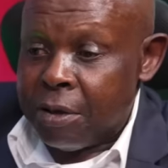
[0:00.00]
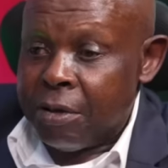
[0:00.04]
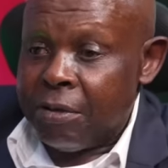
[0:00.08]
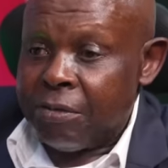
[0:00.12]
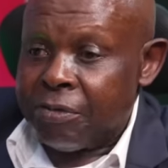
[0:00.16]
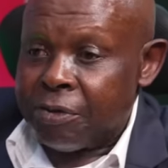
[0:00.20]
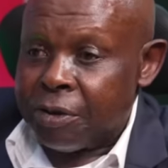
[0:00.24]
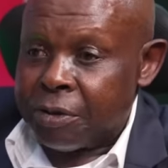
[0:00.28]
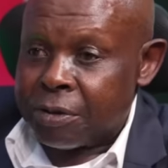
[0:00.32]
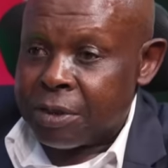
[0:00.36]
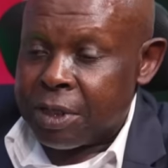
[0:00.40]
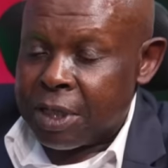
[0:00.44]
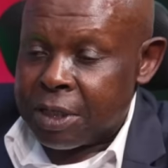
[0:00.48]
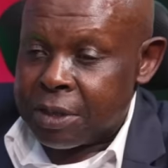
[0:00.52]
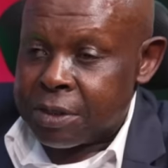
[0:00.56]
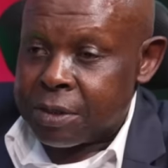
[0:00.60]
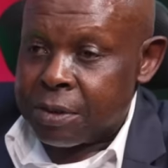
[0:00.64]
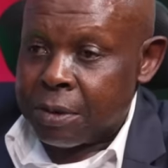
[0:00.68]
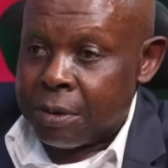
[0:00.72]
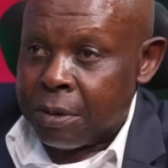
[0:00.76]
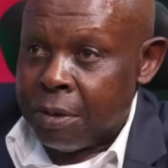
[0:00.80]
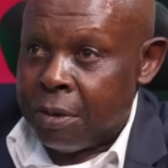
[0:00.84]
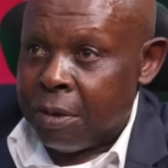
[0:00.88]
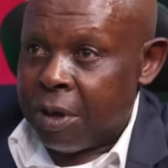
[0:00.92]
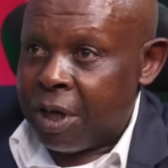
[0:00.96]
all voters
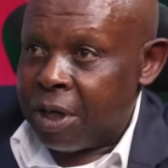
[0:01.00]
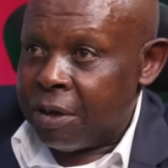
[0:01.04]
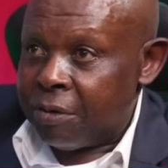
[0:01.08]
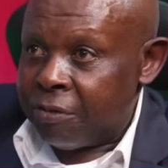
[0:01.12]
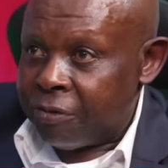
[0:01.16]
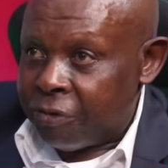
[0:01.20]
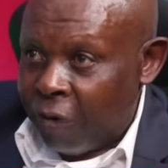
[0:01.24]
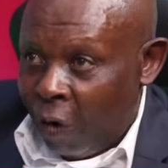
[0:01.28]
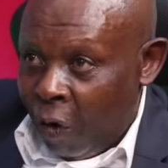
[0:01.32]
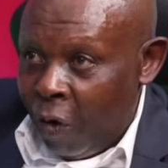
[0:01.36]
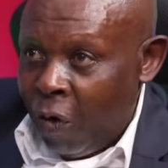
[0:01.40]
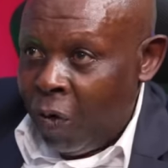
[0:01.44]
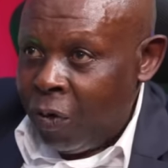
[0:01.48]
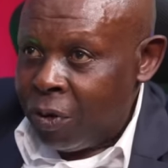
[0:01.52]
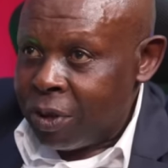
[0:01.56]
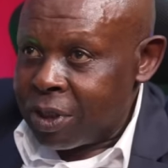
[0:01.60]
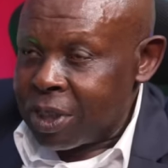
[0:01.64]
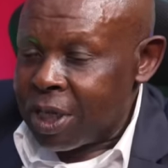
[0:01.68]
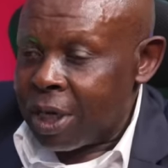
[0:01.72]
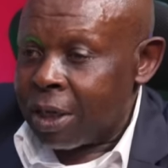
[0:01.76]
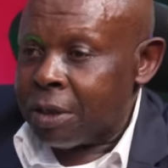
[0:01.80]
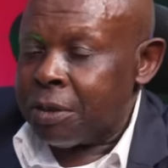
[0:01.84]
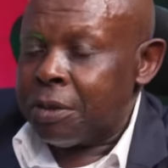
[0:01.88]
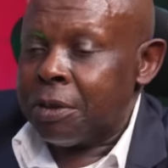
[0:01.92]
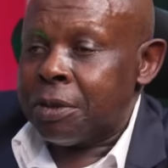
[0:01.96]
to go and
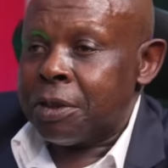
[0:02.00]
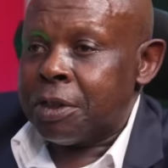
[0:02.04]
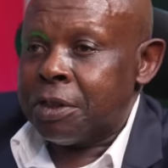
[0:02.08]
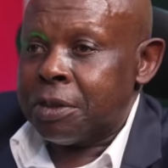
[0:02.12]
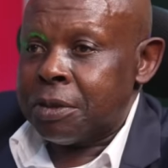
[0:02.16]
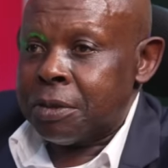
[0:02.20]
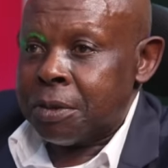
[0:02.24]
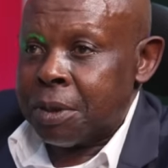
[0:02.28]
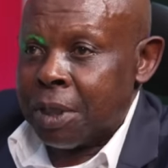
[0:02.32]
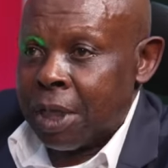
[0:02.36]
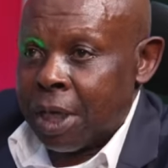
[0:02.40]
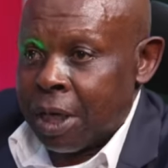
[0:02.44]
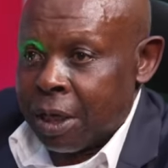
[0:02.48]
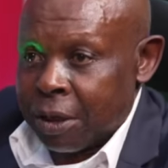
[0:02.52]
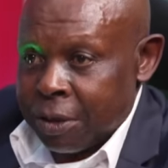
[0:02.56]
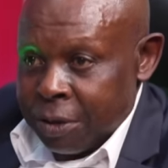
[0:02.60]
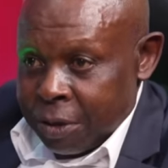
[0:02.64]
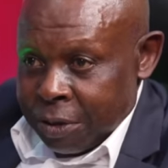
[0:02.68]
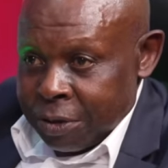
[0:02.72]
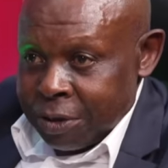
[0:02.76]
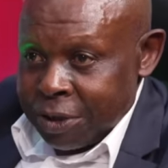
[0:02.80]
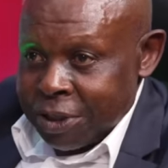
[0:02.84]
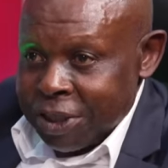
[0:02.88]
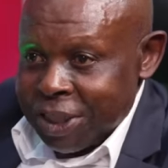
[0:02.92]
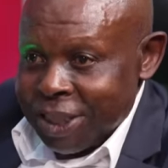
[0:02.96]
vote according to their
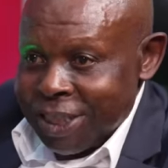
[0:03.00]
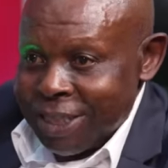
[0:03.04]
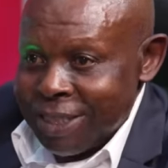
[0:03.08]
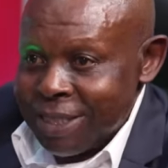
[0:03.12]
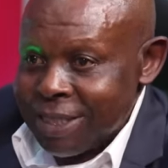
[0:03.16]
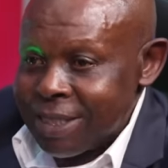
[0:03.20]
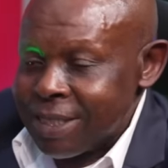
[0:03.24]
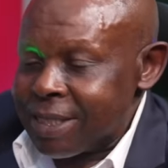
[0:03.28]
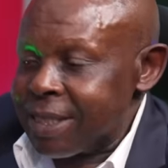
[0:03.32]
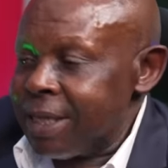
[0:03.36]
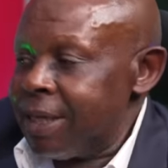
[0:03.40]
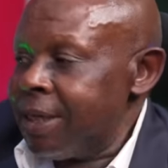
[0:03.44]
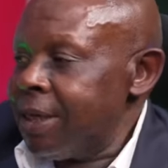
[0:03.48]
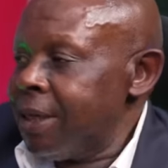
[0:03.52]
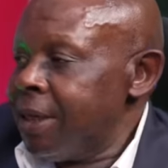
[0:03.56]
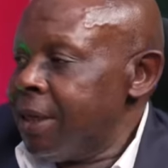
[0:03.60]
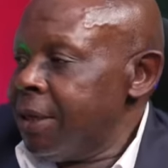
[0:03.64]
conscience.